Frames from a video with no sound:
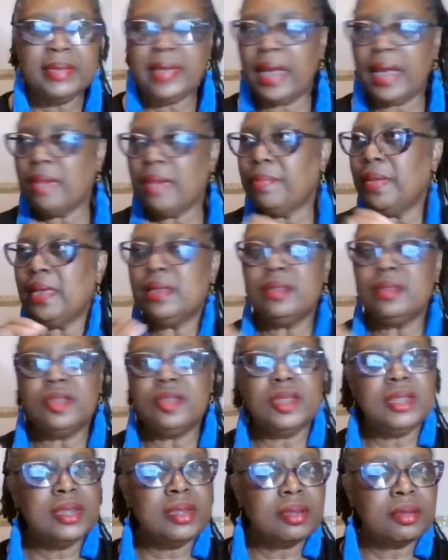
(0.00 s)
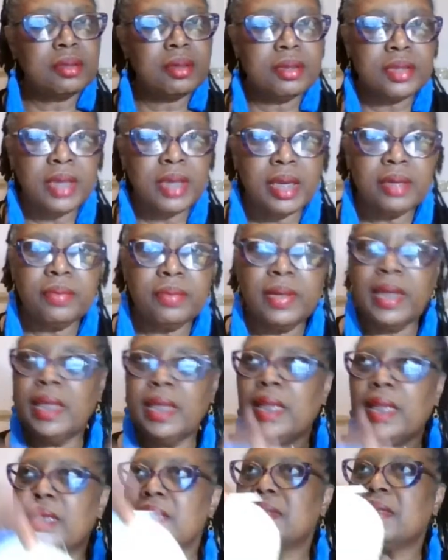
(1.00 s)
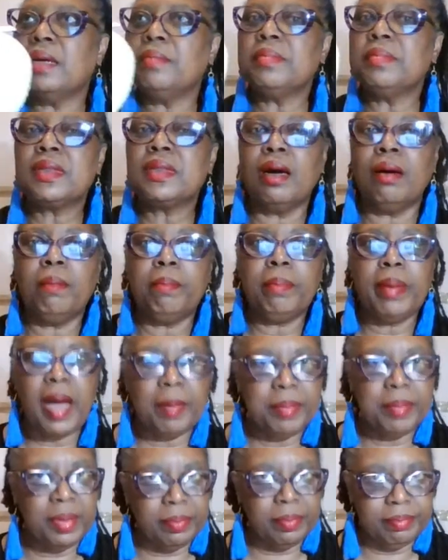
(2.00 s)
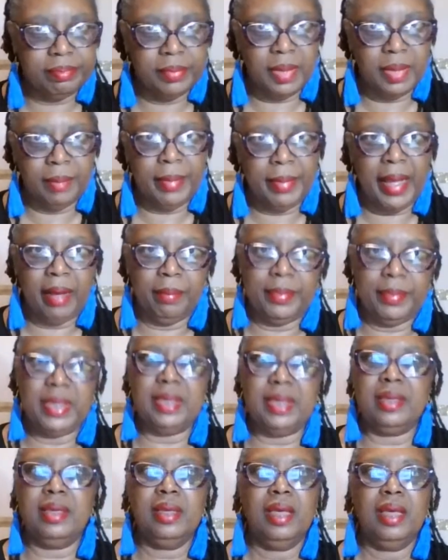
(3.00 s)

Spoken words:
type in Gigi the Crochet Queen, and something's gonna pop up about me